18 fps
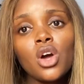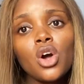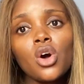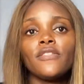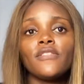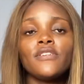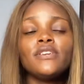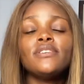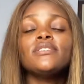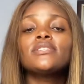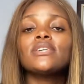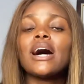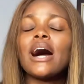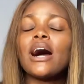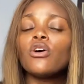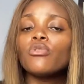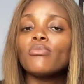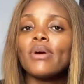These
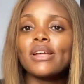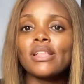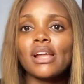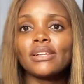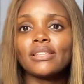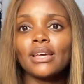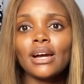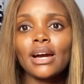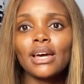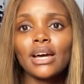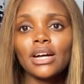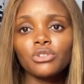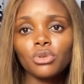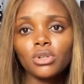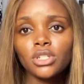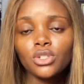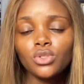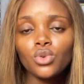are humectants that can
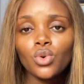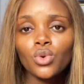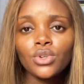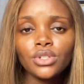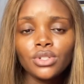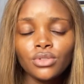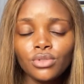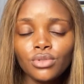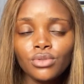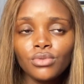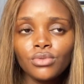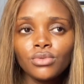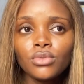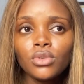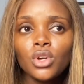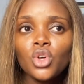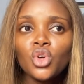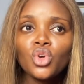actually go into
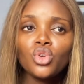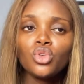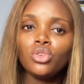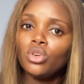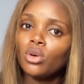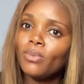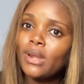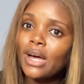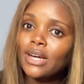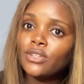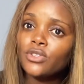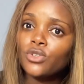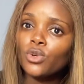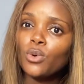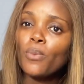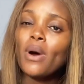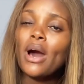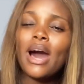your black
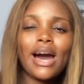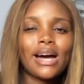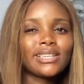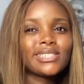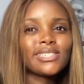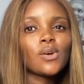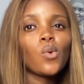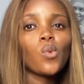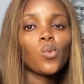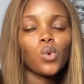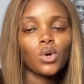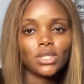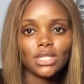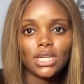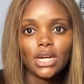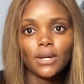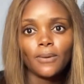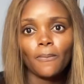soap as water.